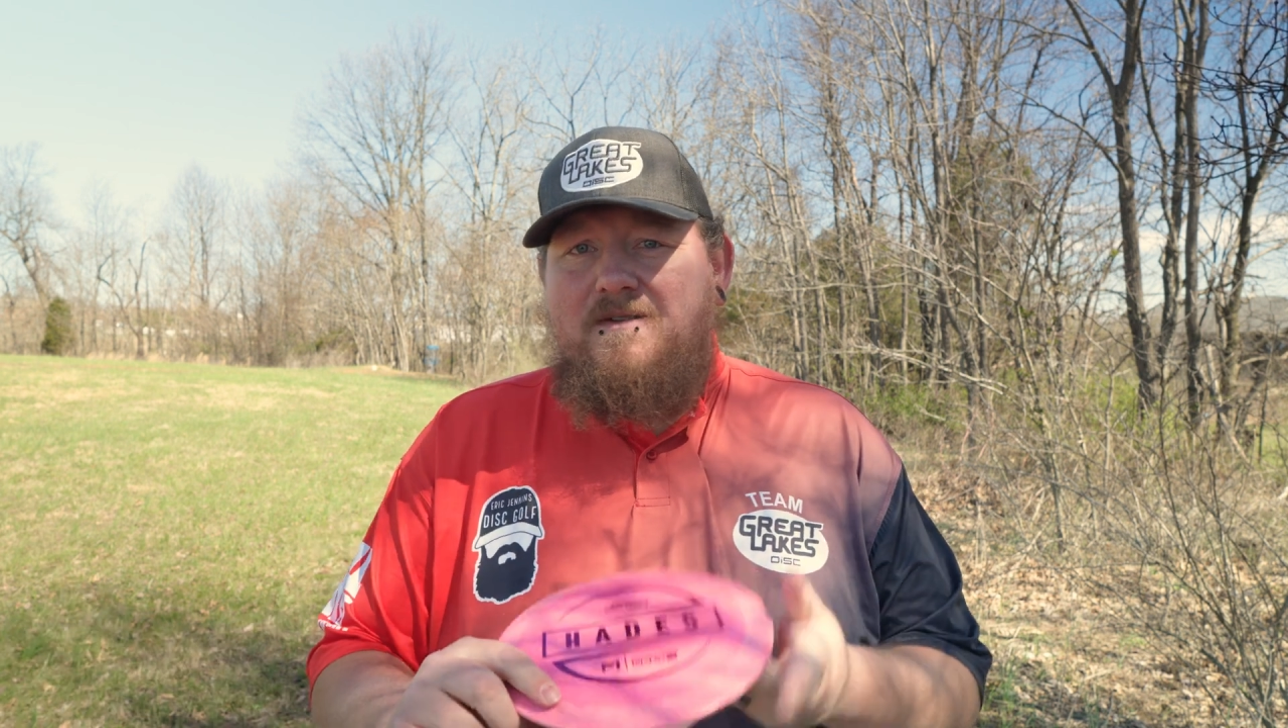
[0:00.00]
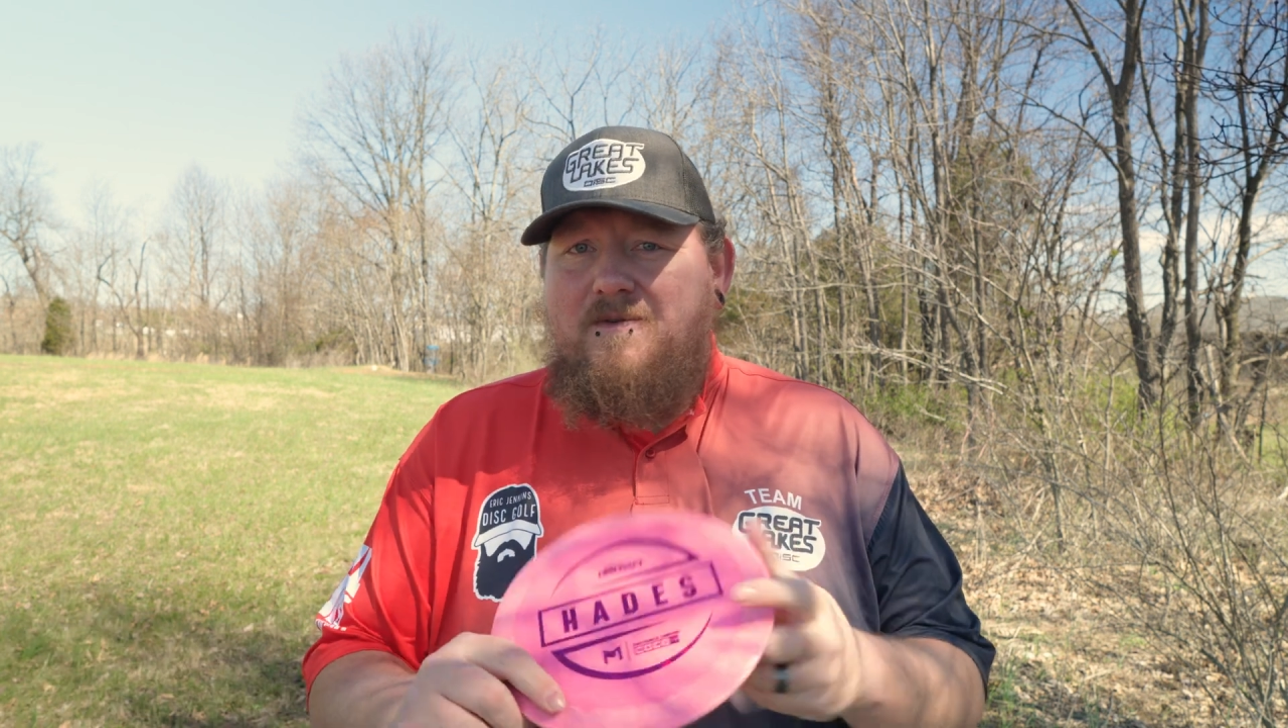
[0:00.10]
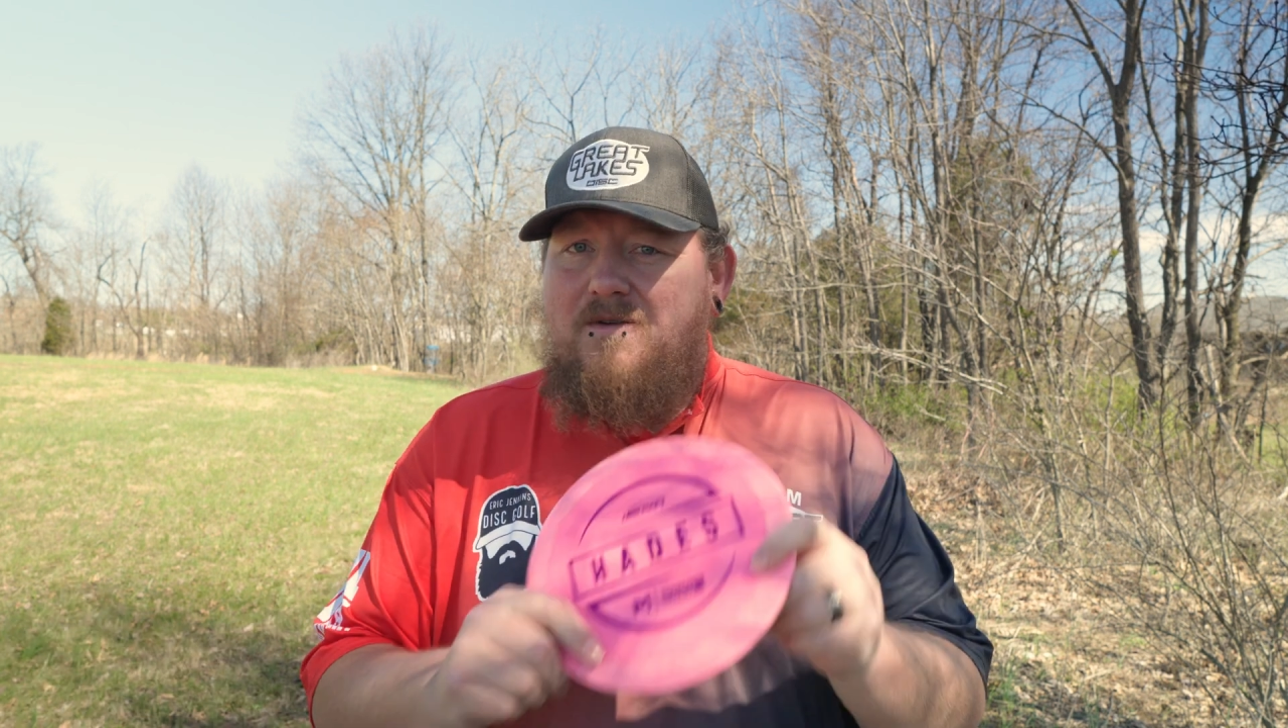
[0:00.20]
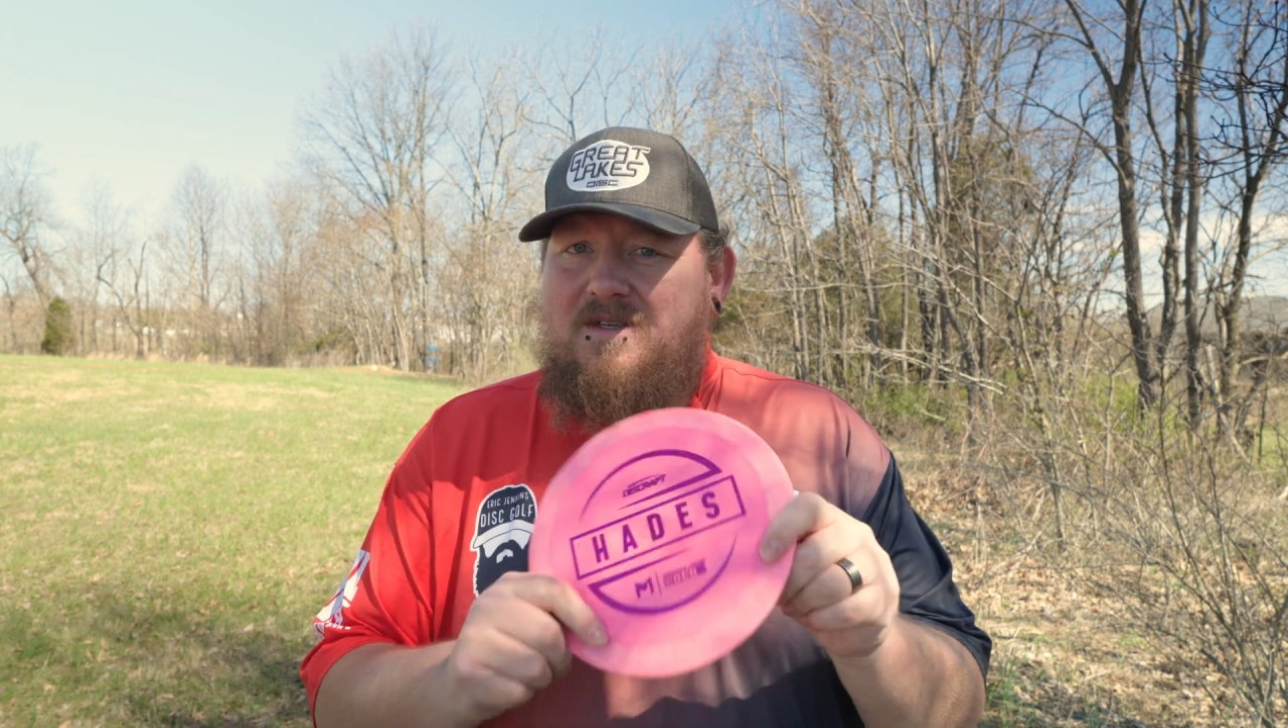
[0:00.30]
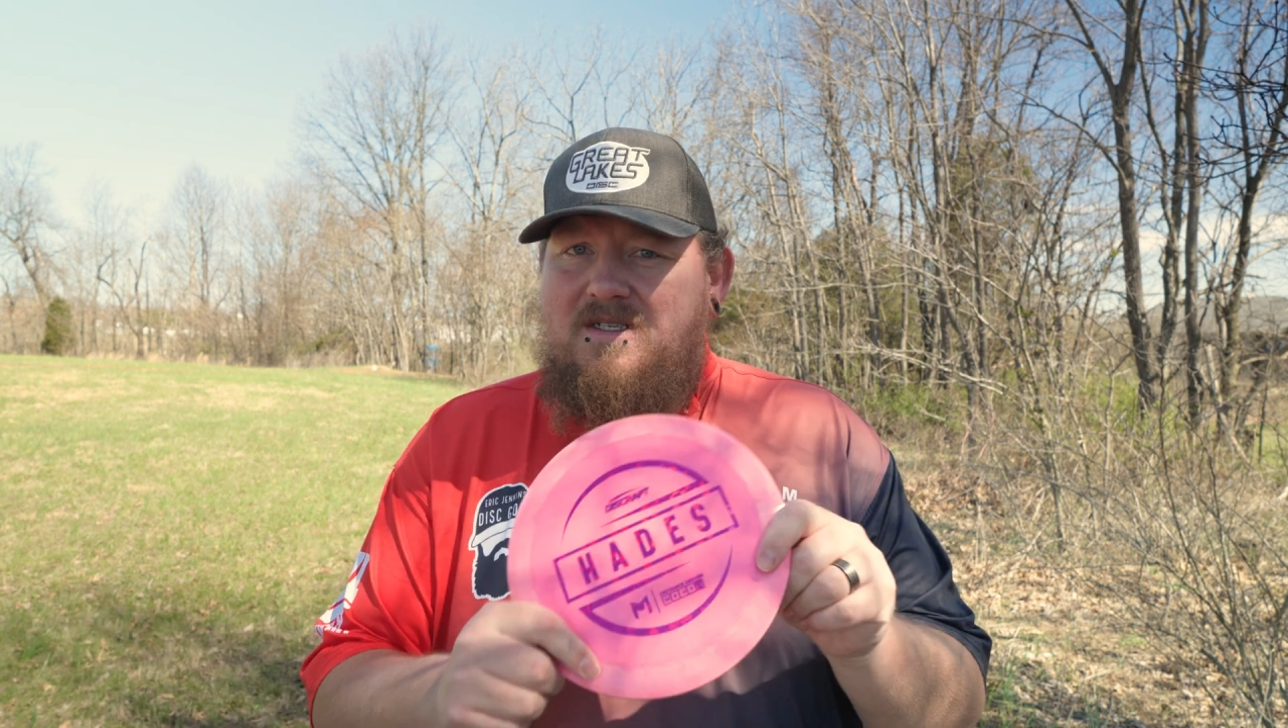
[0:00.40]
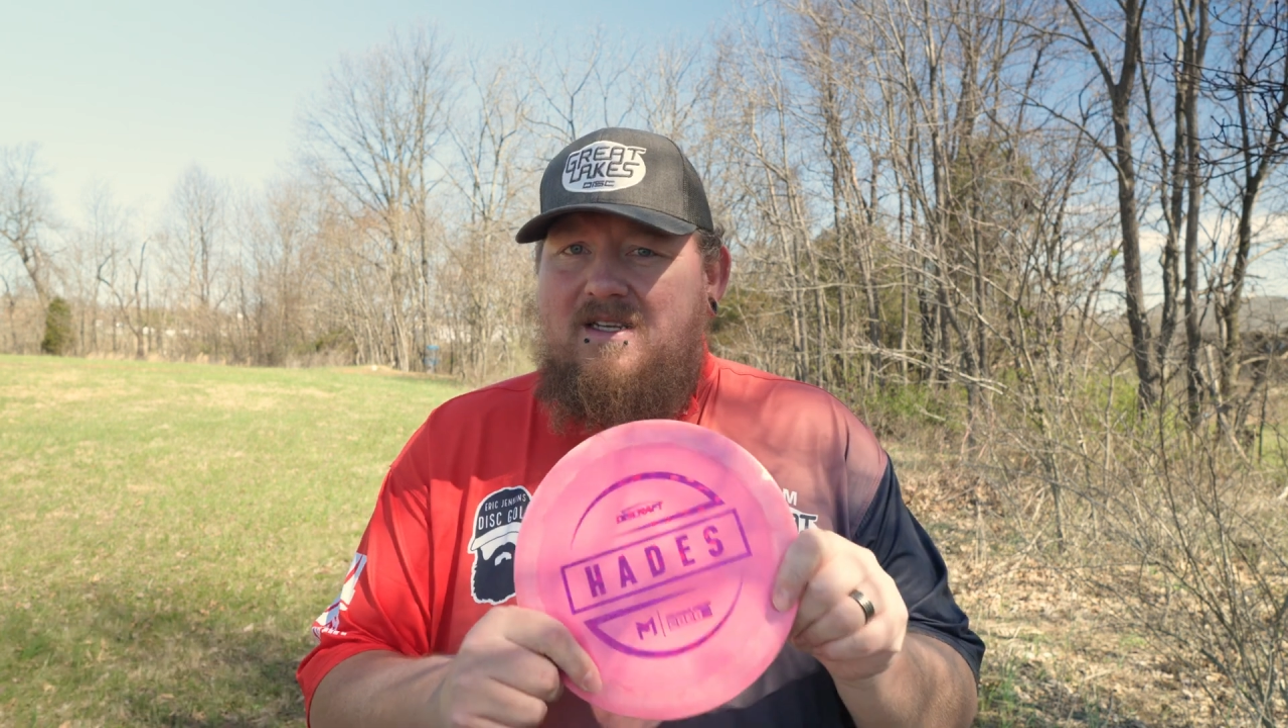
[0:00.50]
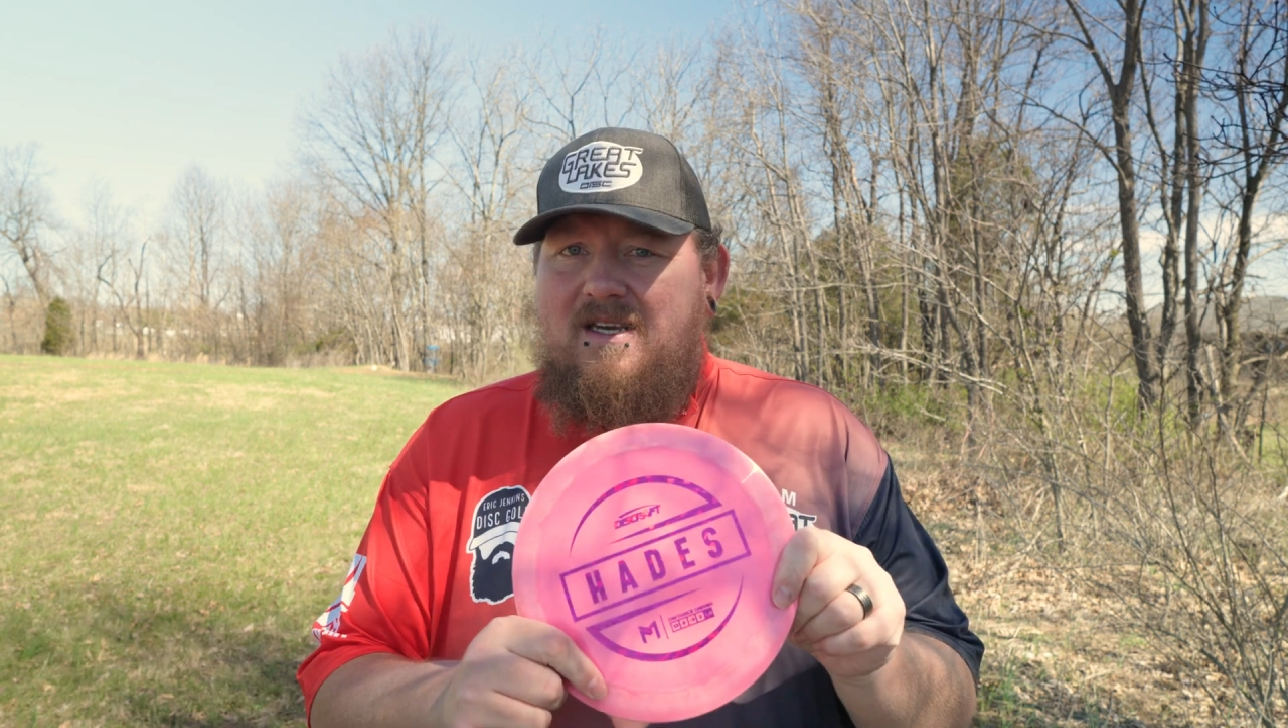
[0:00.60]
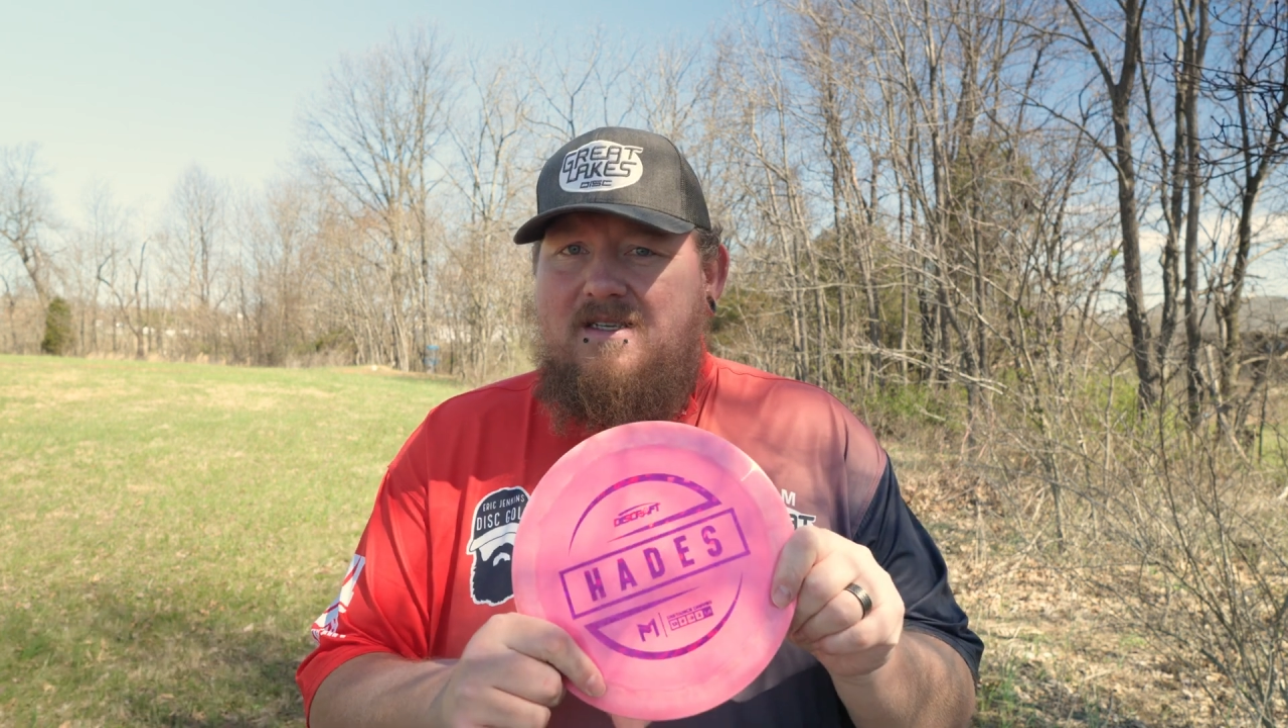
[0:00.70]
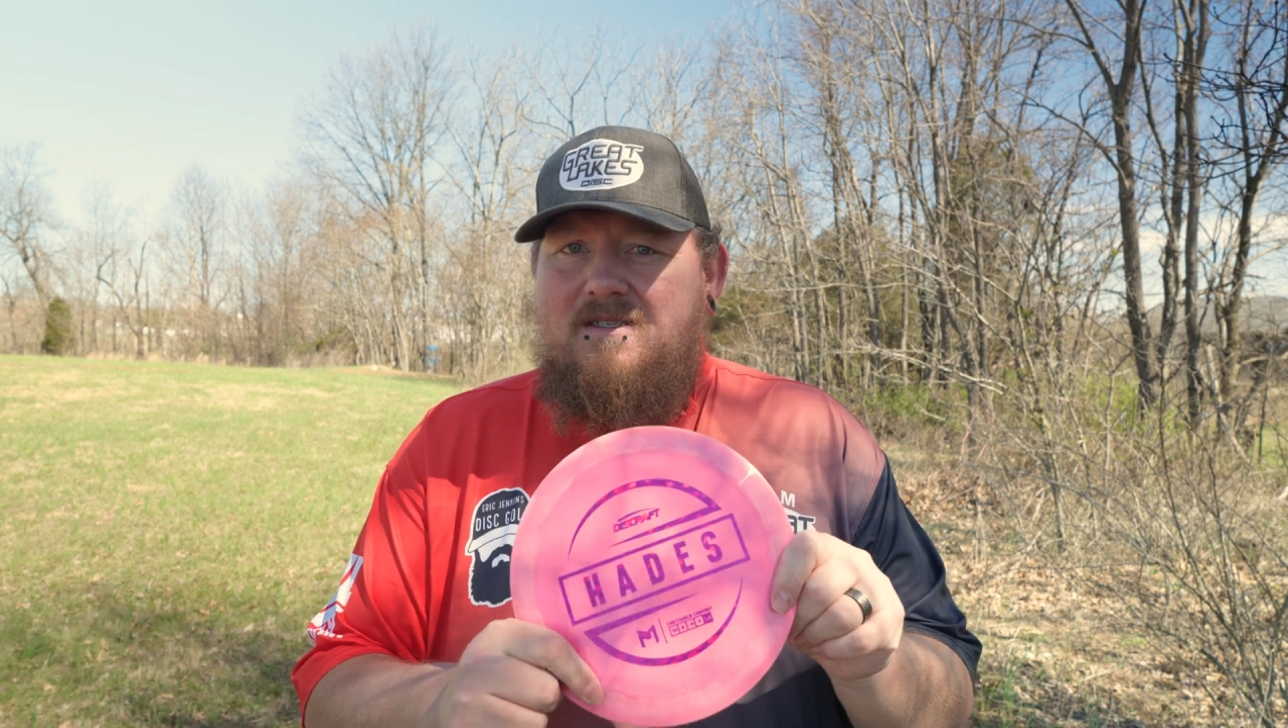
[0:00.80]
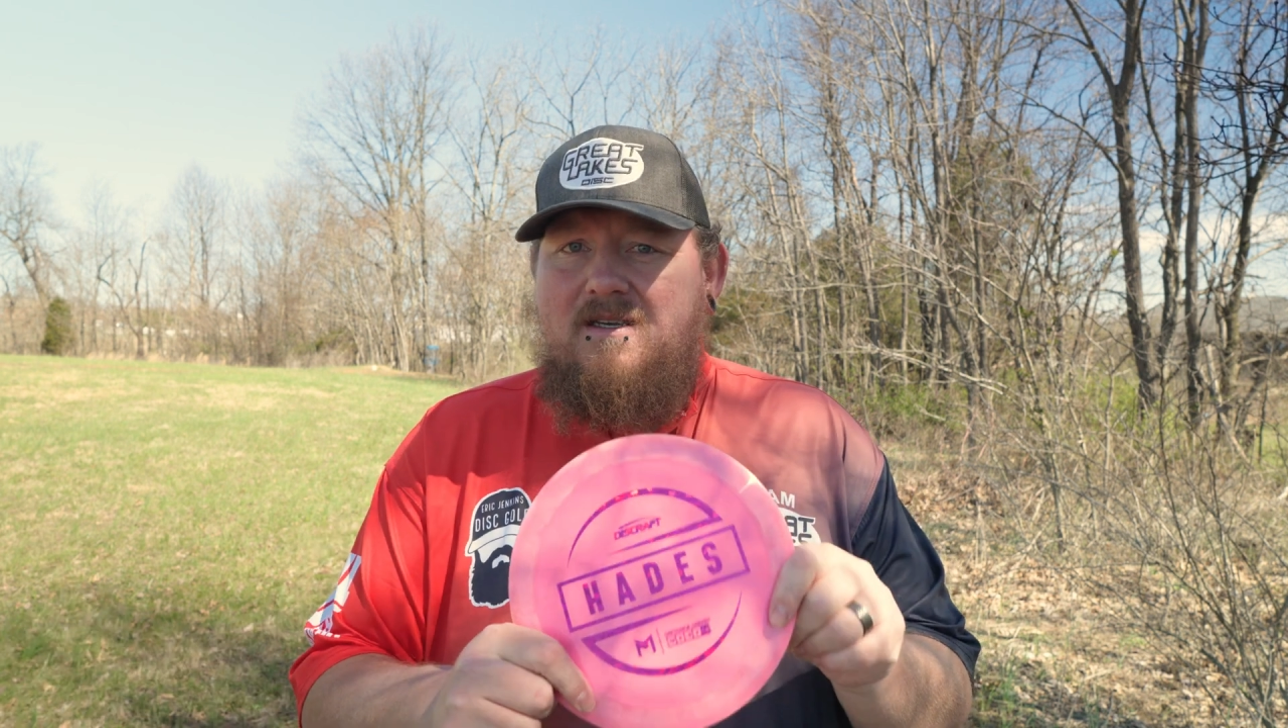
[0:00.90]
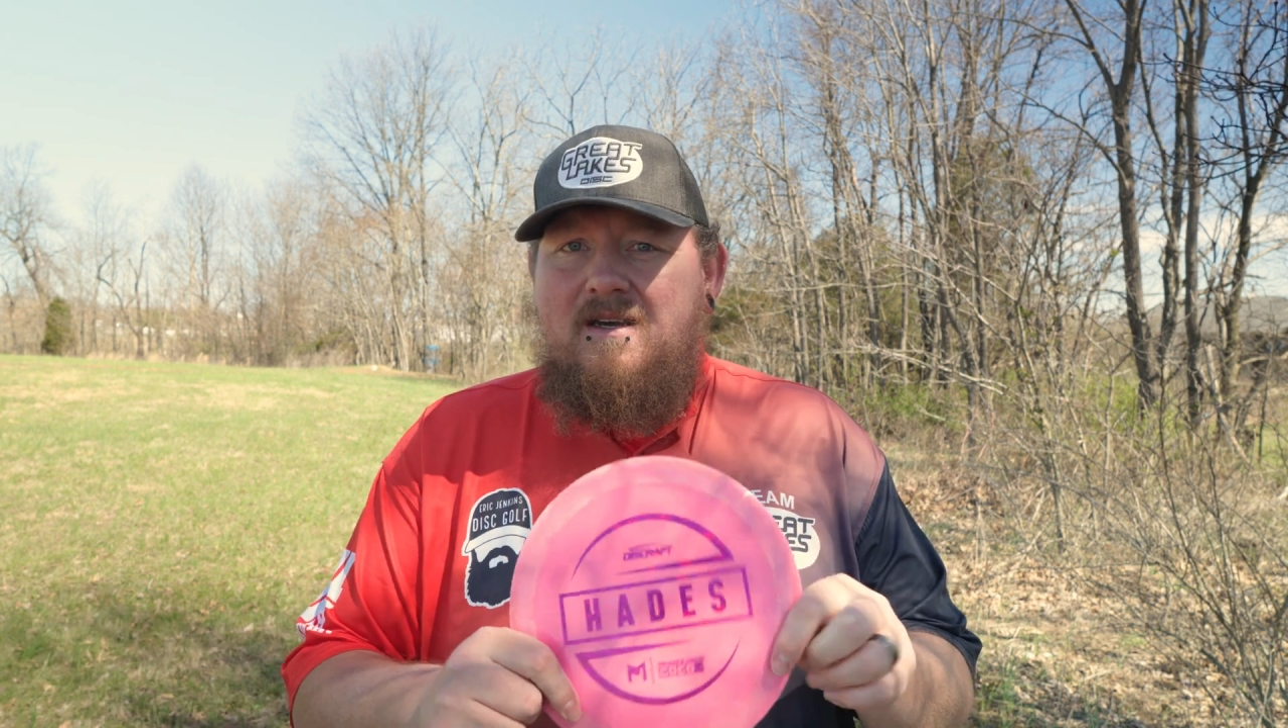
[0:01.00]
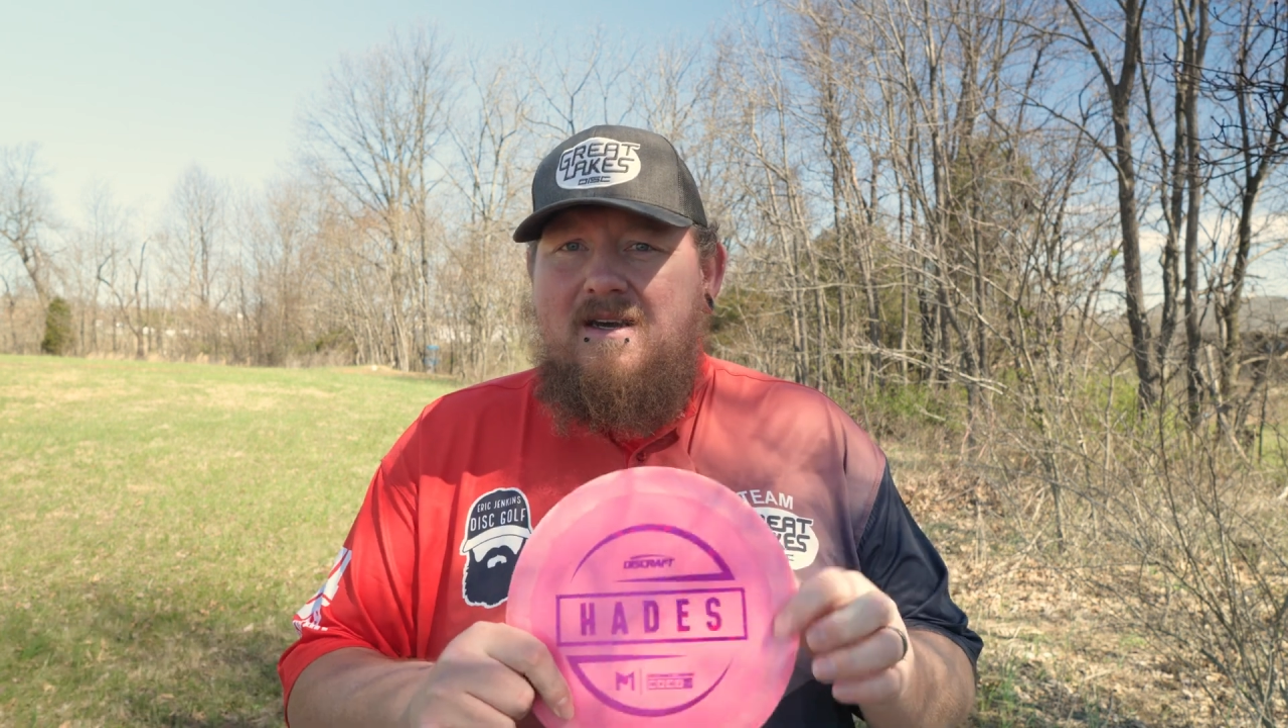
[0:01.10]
throw this disc